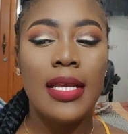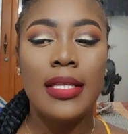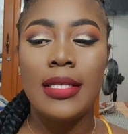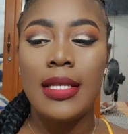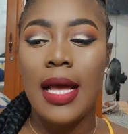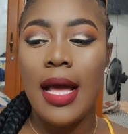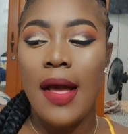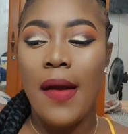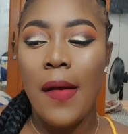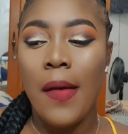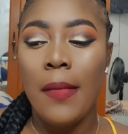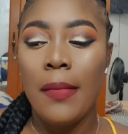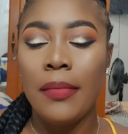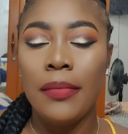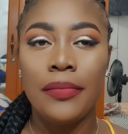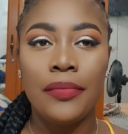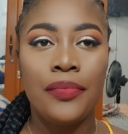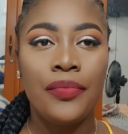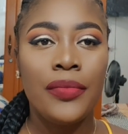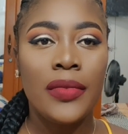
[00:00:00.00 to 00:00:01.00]
it
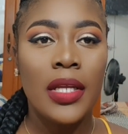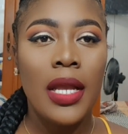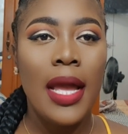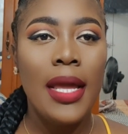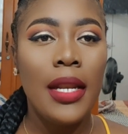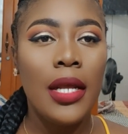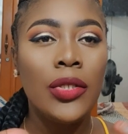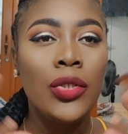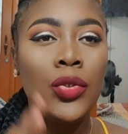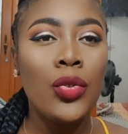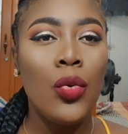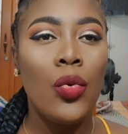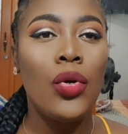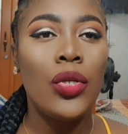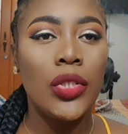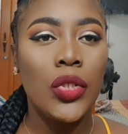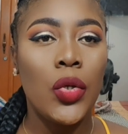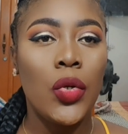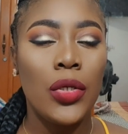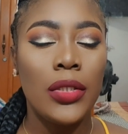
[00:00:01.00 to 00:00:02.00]
kind of
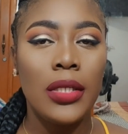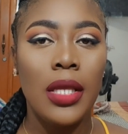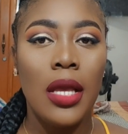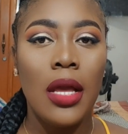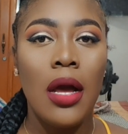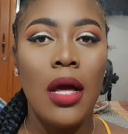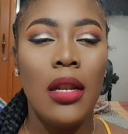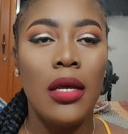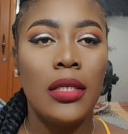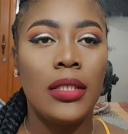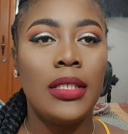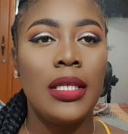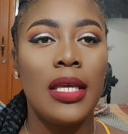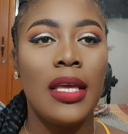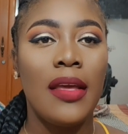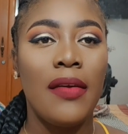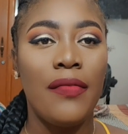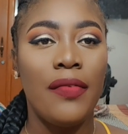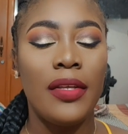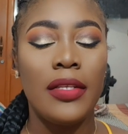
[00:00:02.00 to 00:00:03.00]
tone down the color to
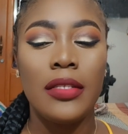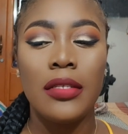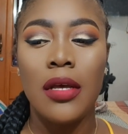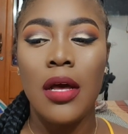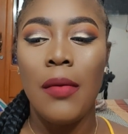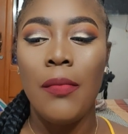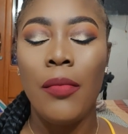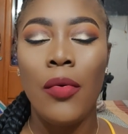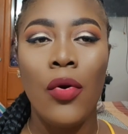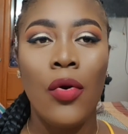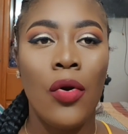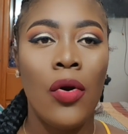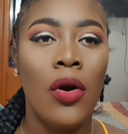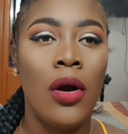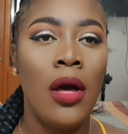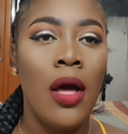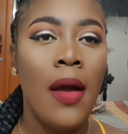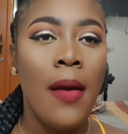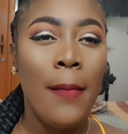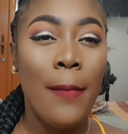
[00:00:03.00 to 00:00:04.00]
give it a
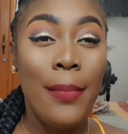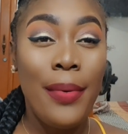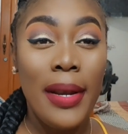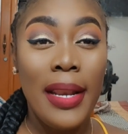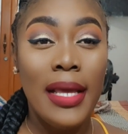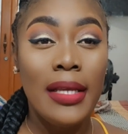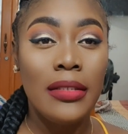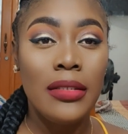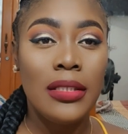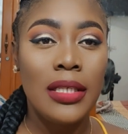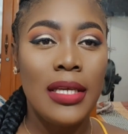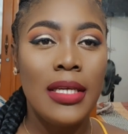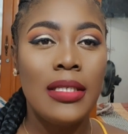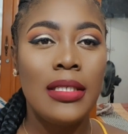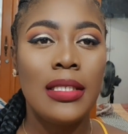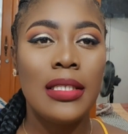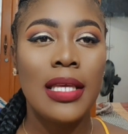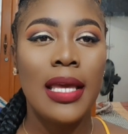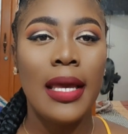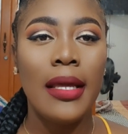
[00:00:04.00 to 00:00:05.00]
more blend to
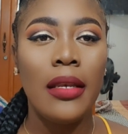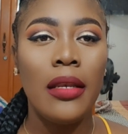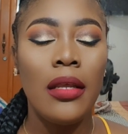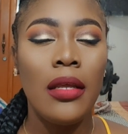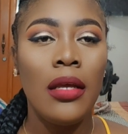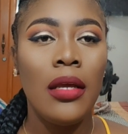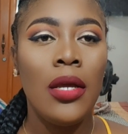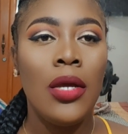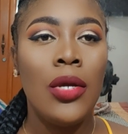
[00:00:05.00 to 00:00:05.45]
your skin.